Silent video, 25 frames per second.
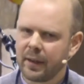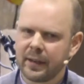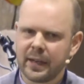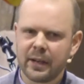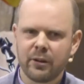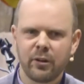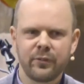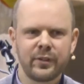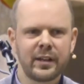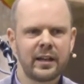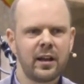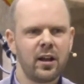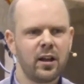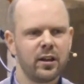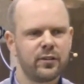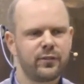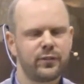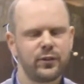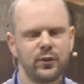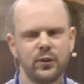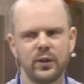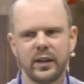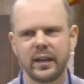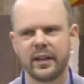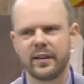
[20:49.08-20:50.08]
Now, over the last
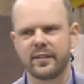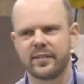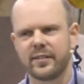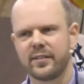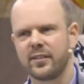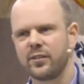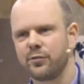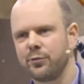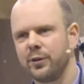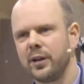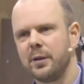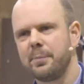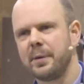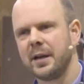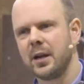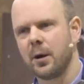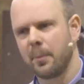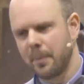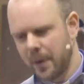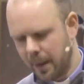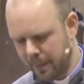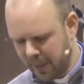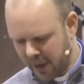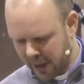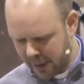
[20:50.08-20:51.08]
few years, this has really been
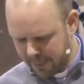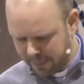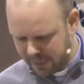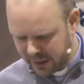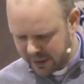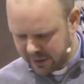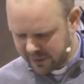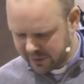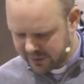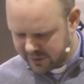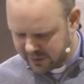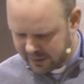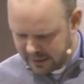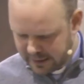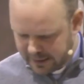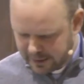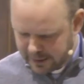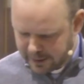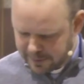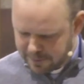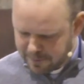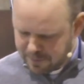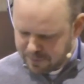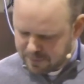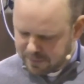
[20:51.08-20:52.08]
on my mind because
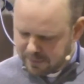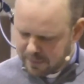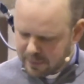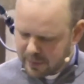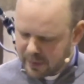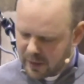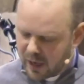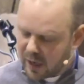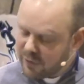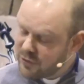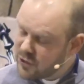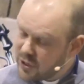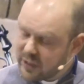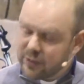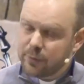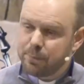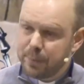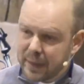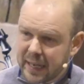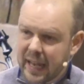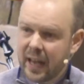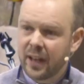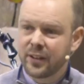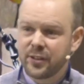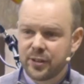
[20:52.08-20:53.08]
I've just
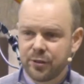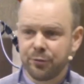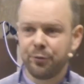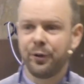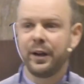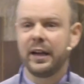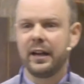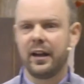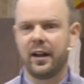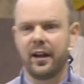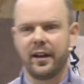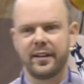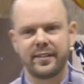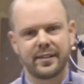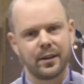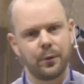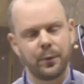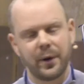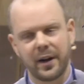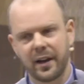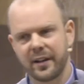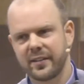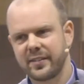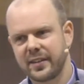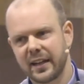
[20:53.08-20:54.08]
begun to realize that
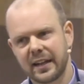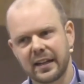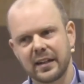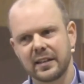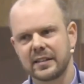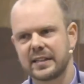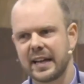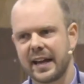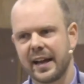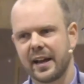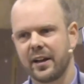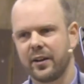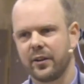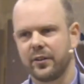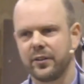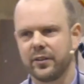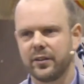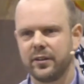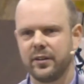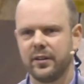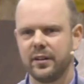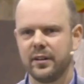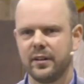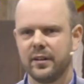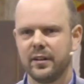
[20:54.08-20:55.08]
when I settle
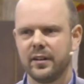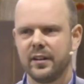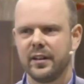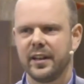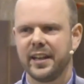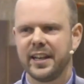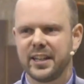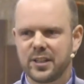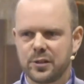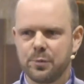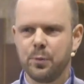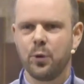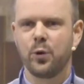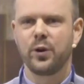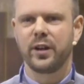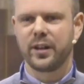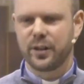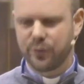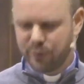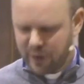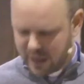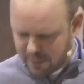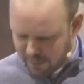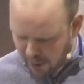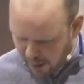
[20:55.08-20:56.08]
down each morning
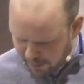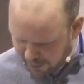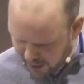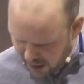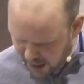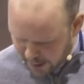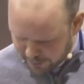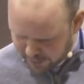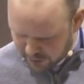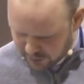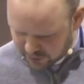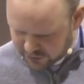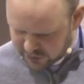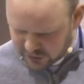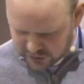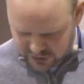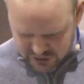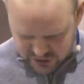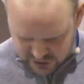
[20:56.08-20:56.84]
to read my Bible, to,